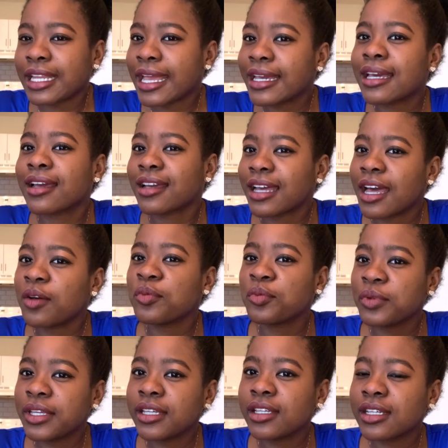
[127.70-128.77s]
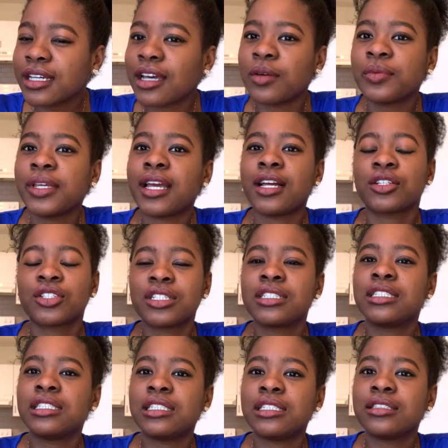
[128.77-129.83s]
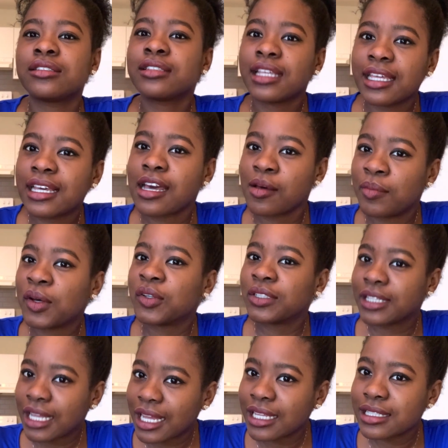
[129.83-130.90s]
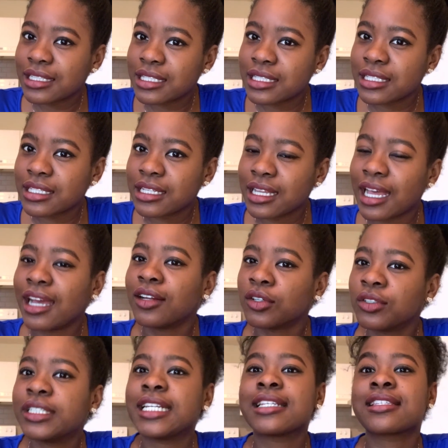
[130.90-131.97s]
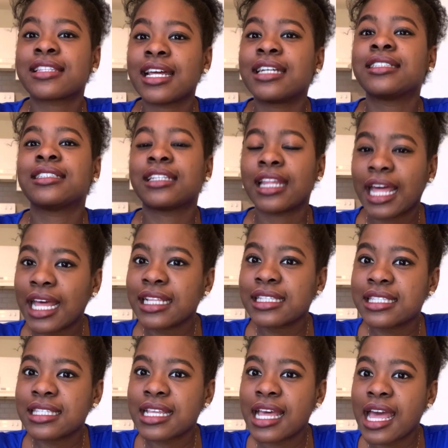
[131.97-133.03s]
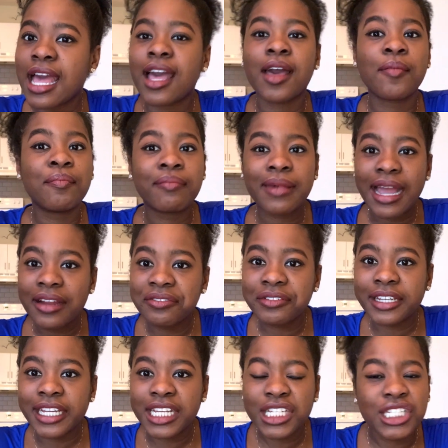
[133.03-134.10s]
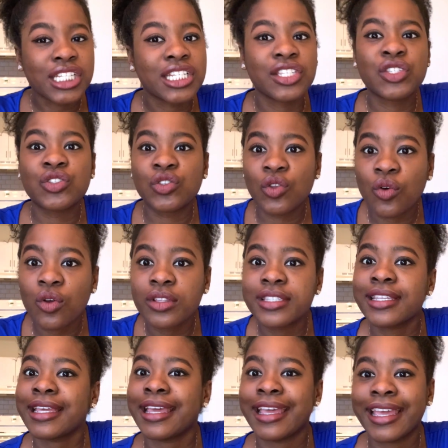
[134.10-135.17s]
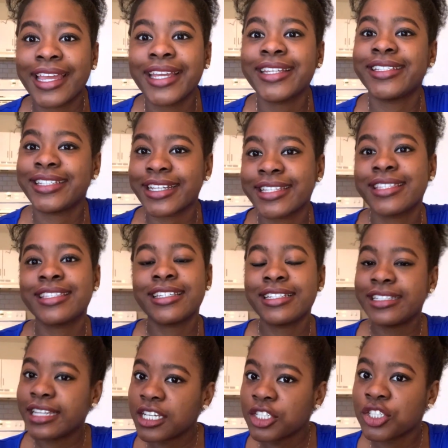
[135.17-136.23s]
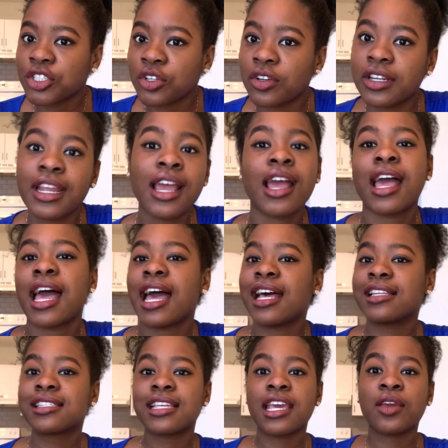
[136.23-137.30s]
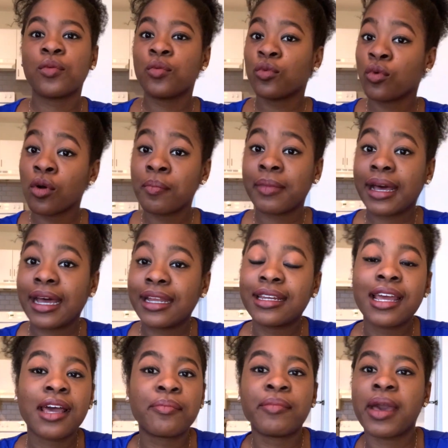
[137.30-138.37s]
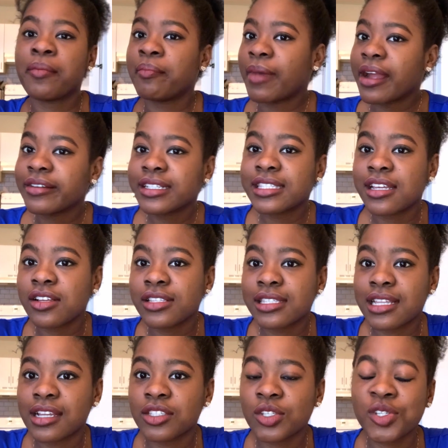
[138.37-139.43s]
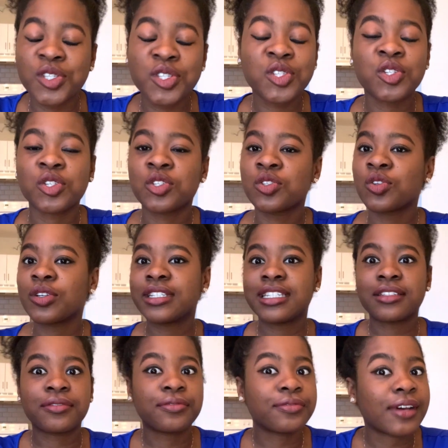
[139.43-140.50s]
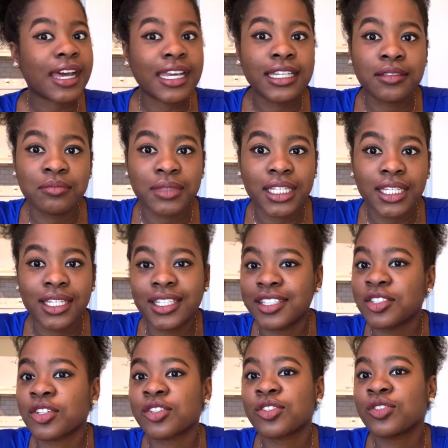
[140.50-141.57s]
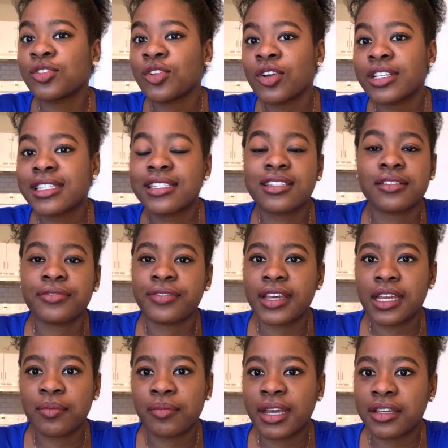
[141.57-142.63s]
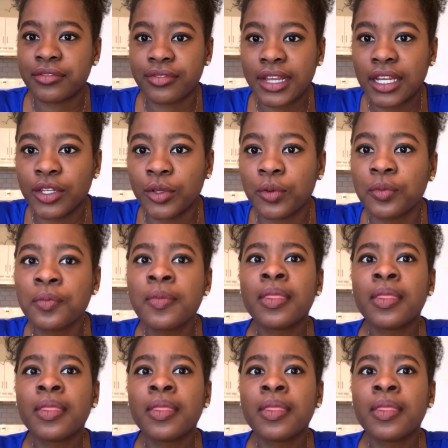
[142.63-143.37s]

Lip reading: Like, can we actually think about that and understand that marriage is not a destination? As a woman, my marital status does not define me. It does not define my value.